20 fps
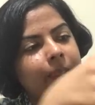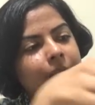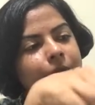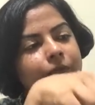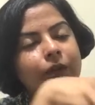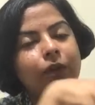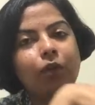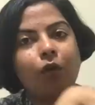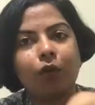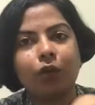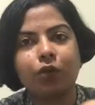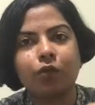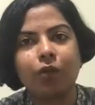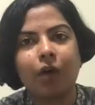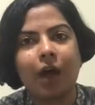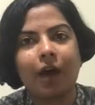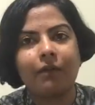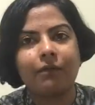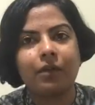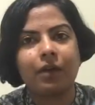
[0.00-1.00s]
will also
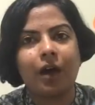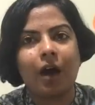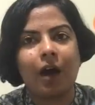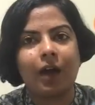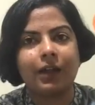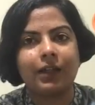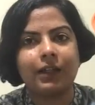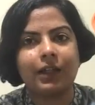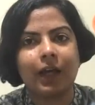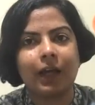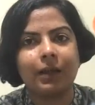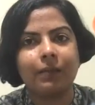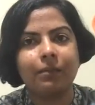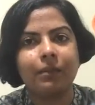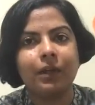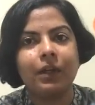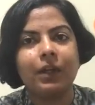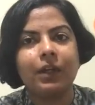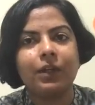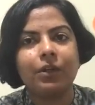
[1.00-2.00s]
have a hard
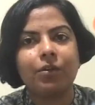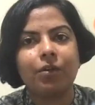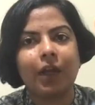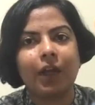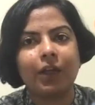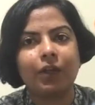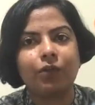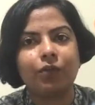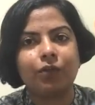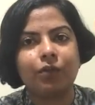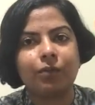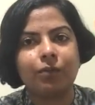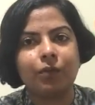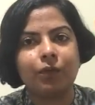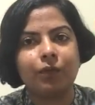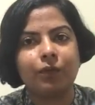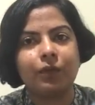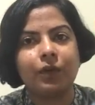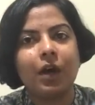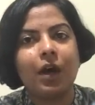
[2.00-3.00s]
time trying to
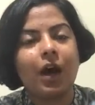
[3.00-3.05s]
remove.